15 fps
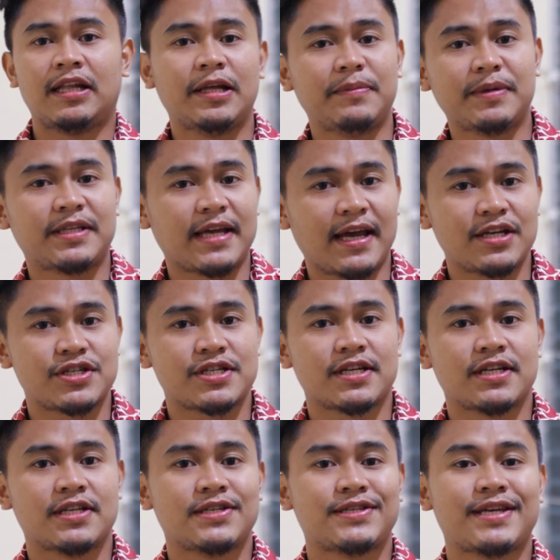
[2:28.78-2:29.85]

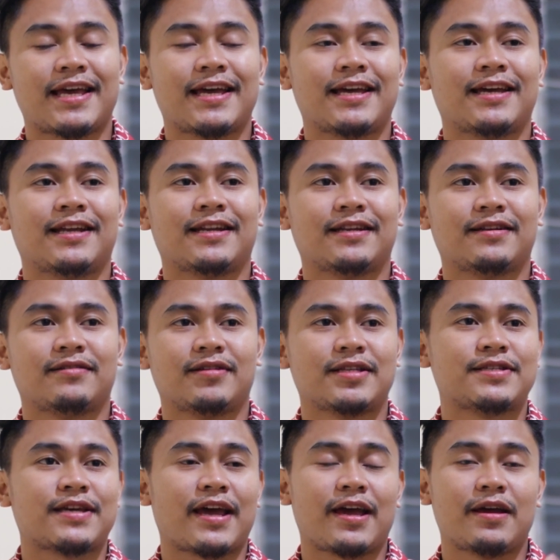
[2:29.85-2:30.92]
limitations in,
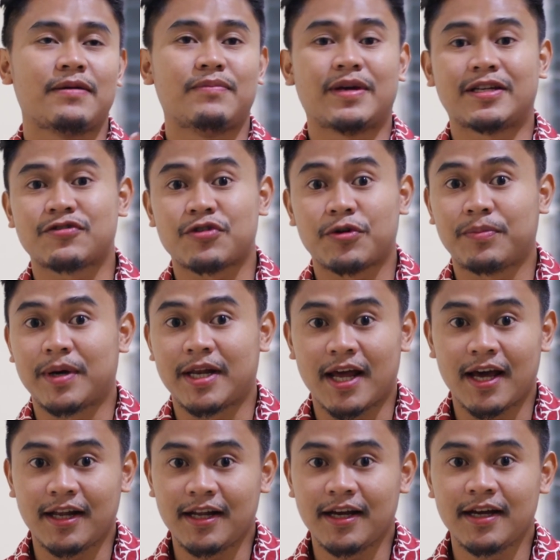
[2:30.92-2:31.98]
let's say, Metro
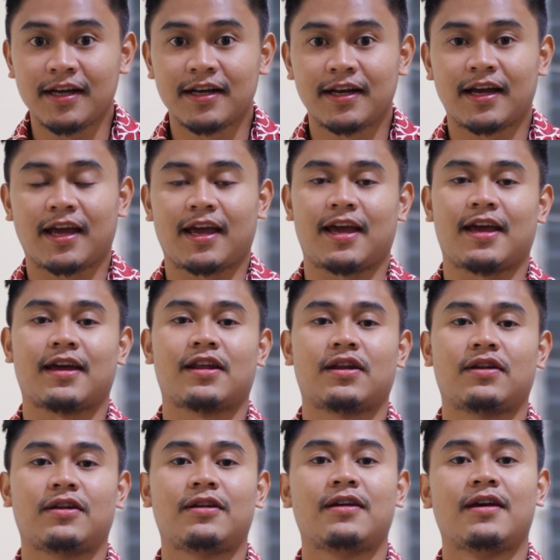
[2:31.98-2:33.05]
Manila
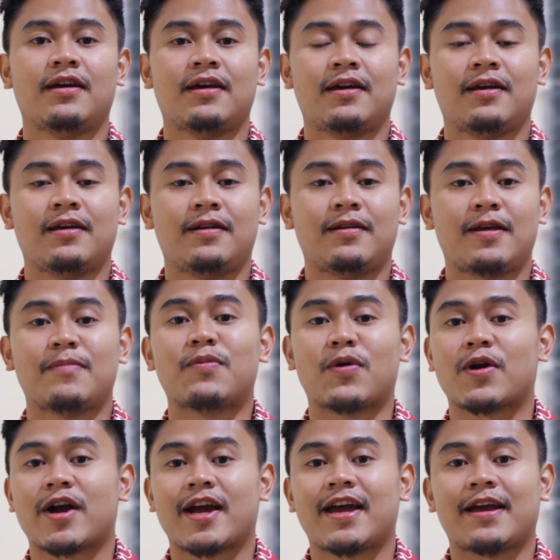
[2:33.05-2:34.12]
and
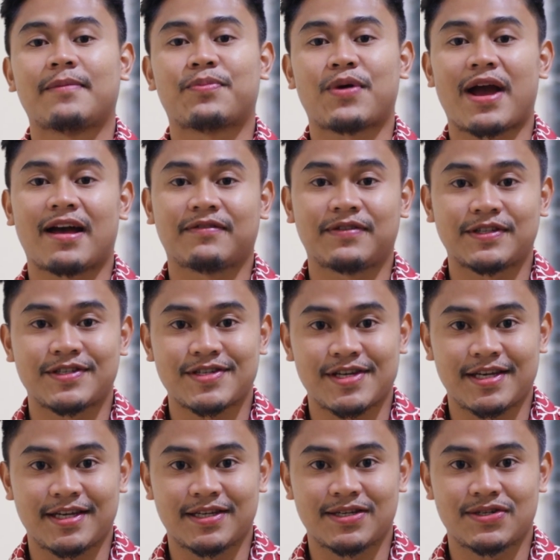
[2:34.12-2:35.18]
neighboring
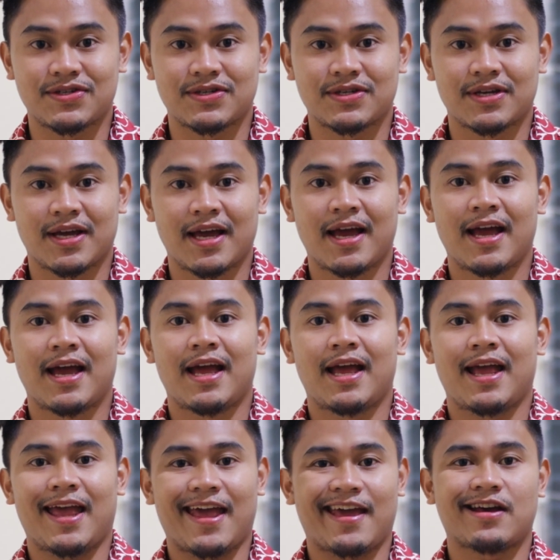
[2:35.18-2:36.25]
provinces,
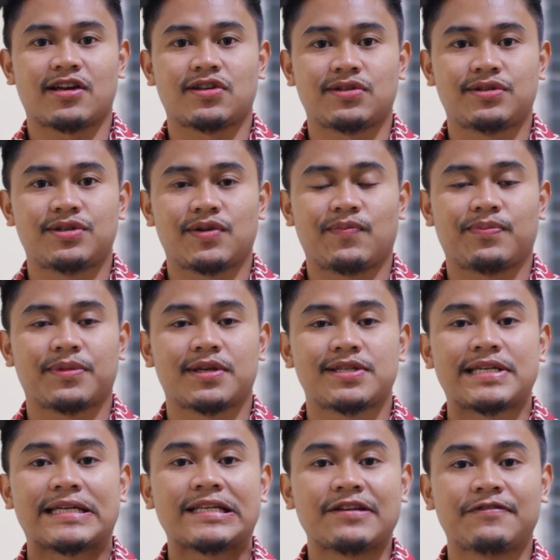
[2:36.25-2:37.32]
and
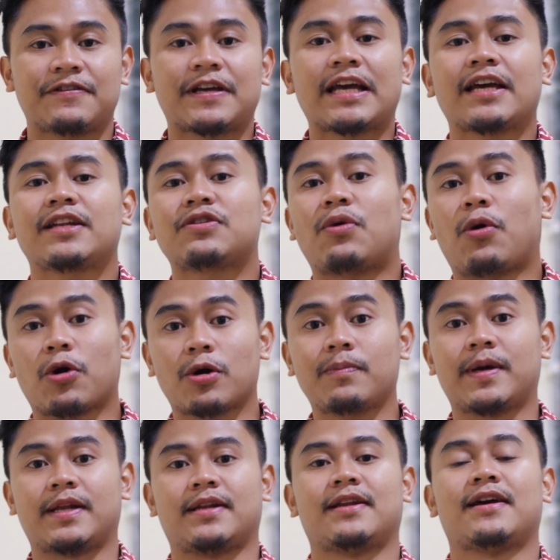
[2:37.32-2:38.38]
significant
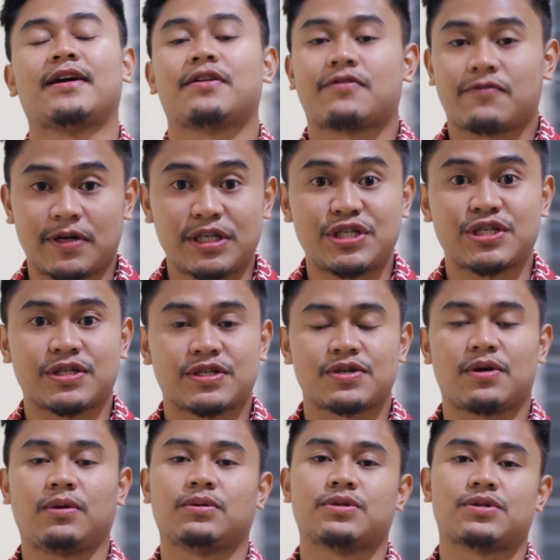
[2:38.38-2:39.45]
urban regions
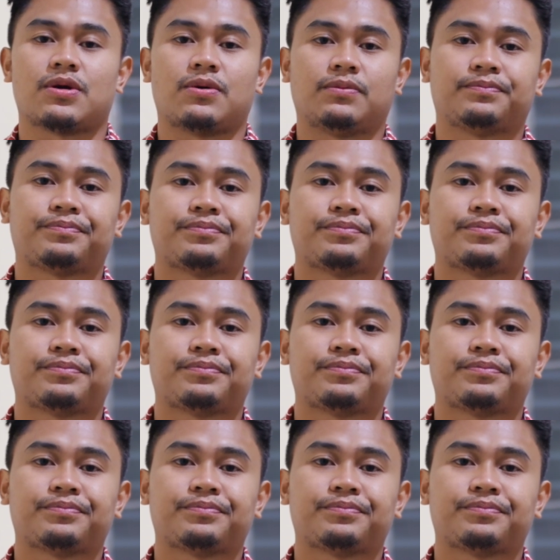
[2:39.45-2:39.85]
also.